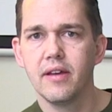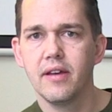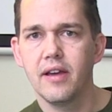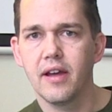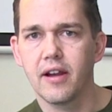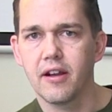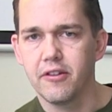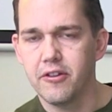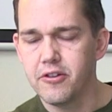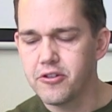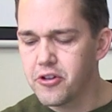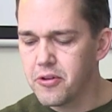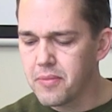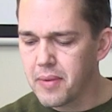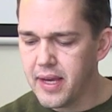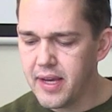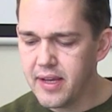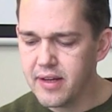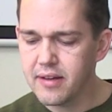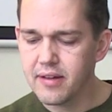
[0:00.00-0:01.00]
Hello YouTube
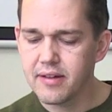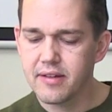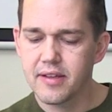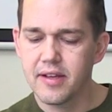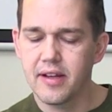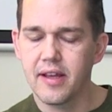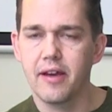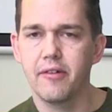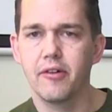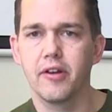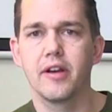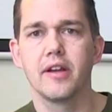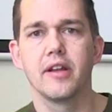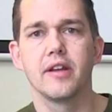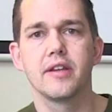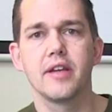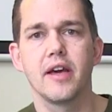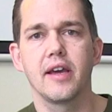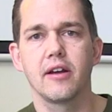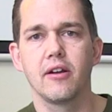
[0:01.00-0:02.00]
land. Today we're going to
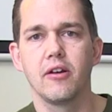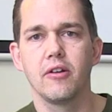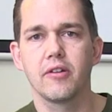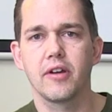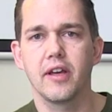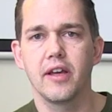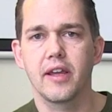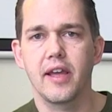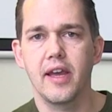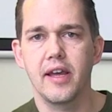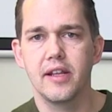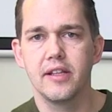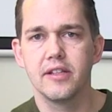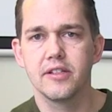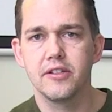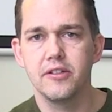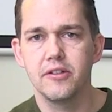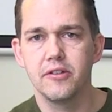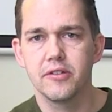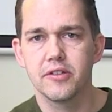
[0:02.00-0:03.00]
take a look at
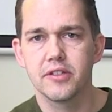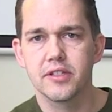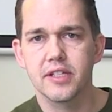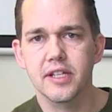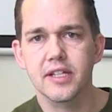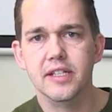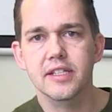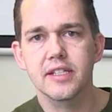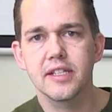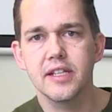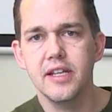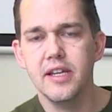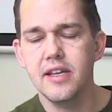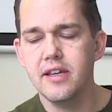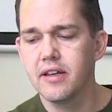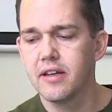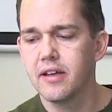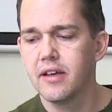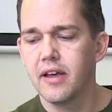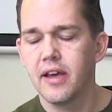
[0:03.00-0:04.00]
Canon's new
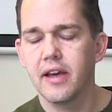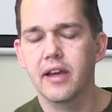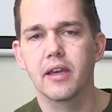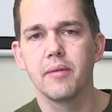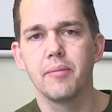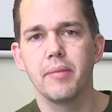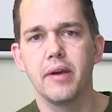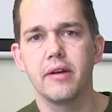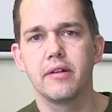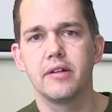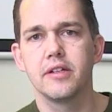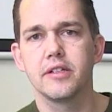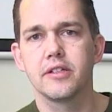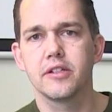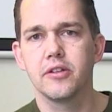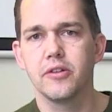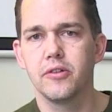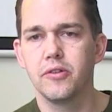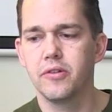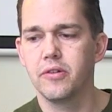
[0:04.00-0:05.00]
6D and compare it
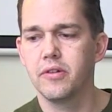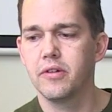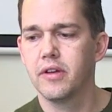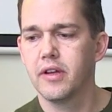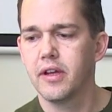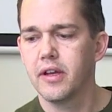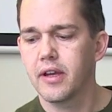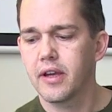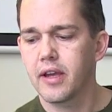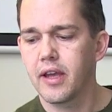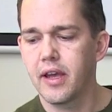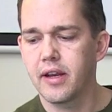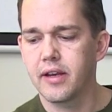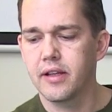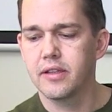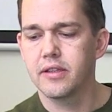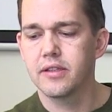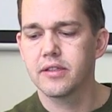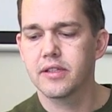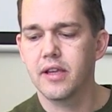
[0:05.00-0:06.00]
to
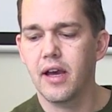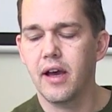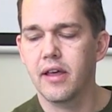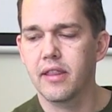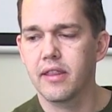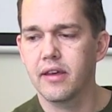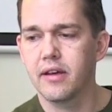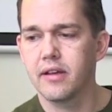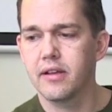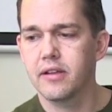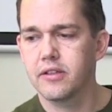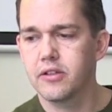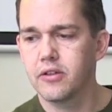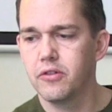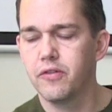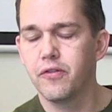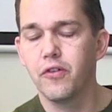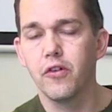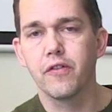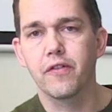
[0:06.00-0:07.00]
Canon's other
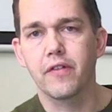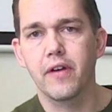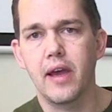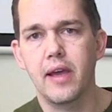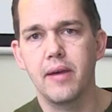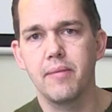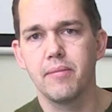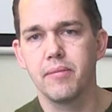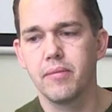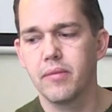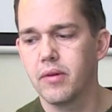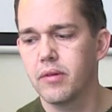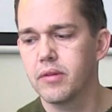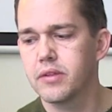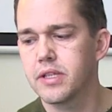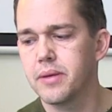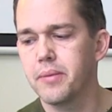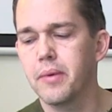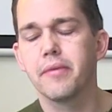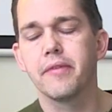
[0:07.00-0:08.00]
two full-frame
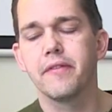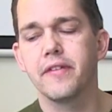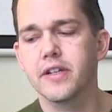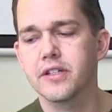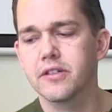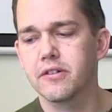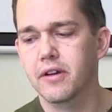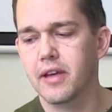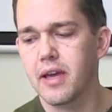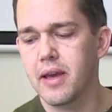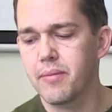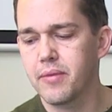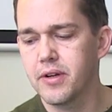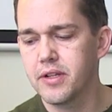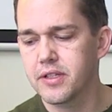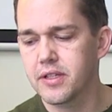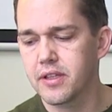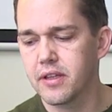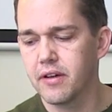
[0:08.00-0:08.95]
semi-professional cameras,